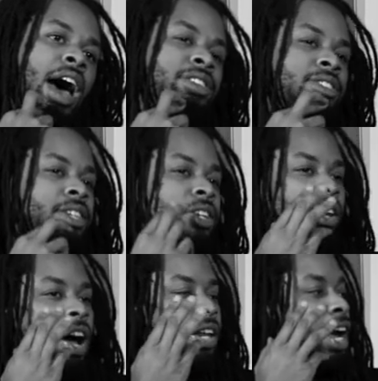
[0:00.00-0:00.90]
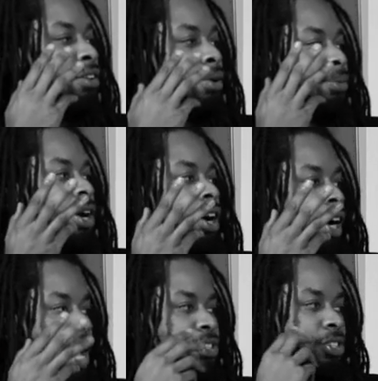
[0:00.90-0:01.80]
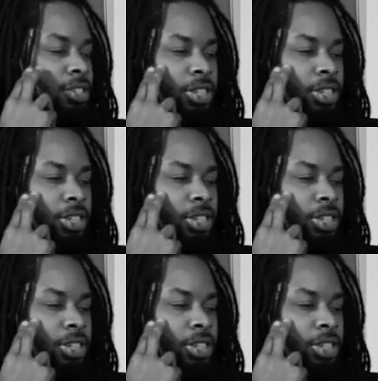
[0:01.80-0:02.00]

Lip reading: I seen a lot of that from young. I used to